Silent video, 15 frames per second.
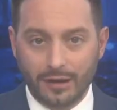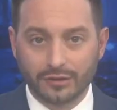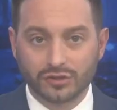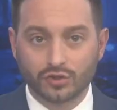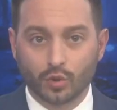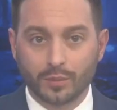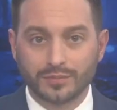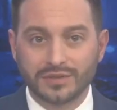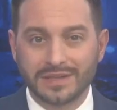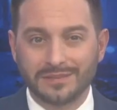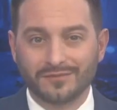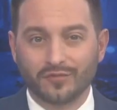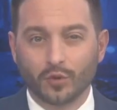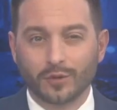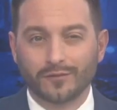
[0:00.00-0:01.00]
to Storm Team
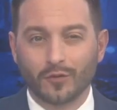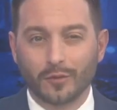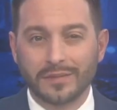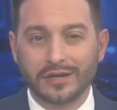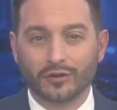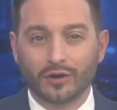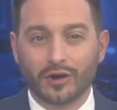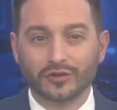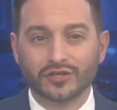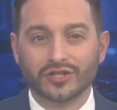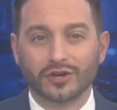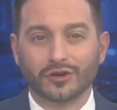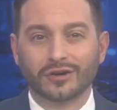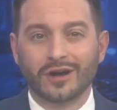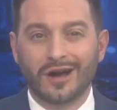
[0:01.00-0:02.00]
44 meteorologist
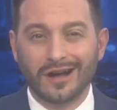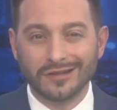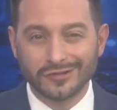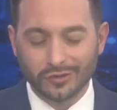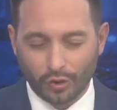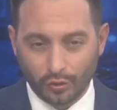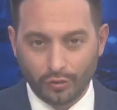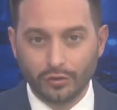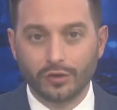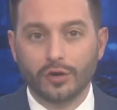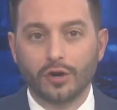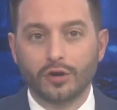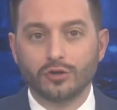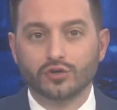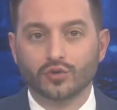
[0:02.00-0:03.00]
Gunnar Console,
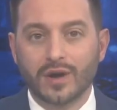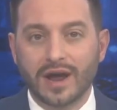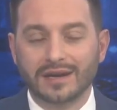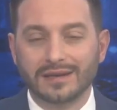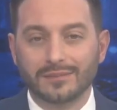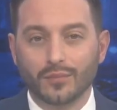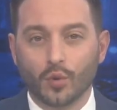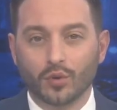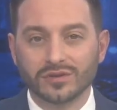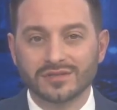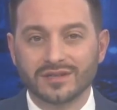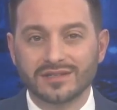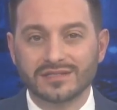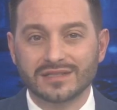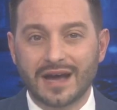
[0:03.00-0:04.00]
who's tracking more
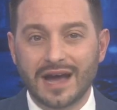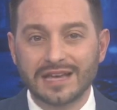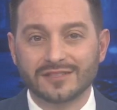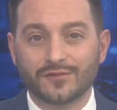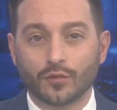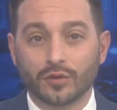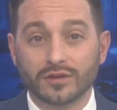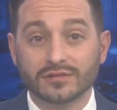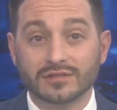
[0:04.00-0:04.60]
sunny skies for us